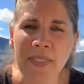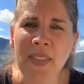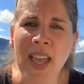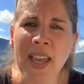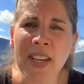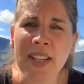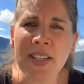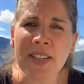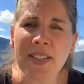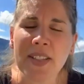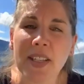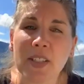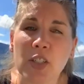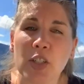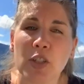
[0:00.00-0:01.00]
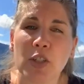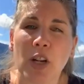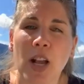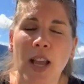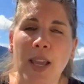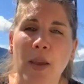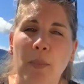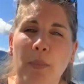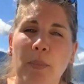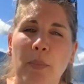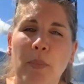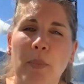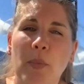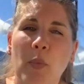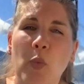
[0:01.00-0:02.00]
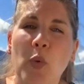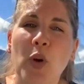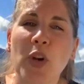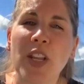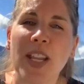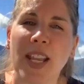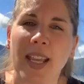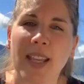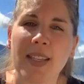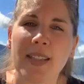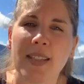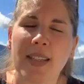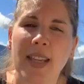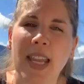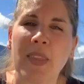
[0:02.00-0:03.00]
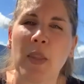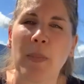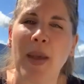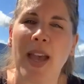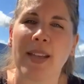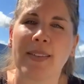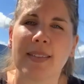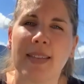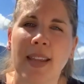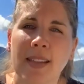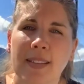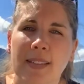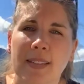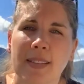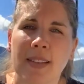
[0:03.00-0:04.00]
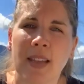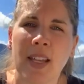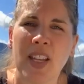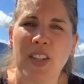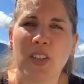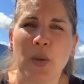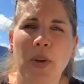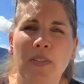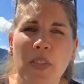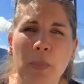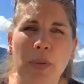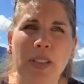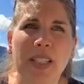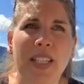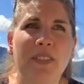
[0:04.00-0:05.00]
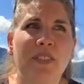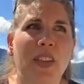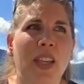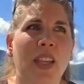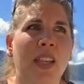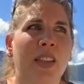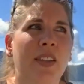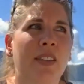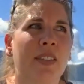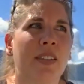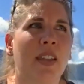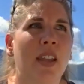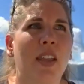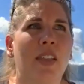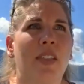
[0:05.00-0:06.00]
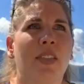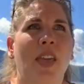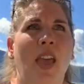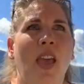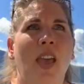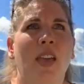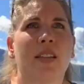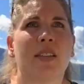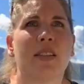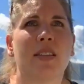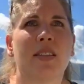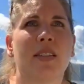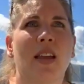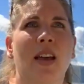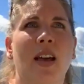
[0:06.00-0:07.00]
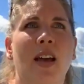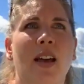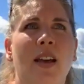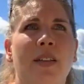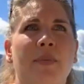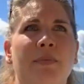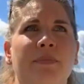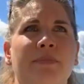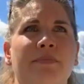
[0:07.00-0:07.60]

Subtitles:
that is to try wording it in the past tense. So if the belief is that, I